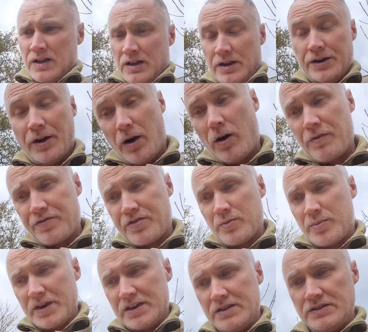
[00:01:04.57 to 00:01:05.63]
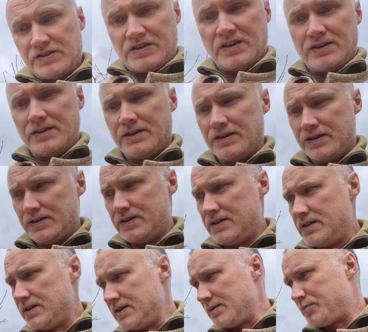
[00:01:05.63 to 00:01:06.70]
and half the bees
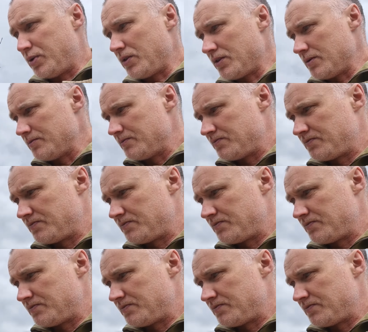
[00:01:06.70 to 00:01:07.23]
and put them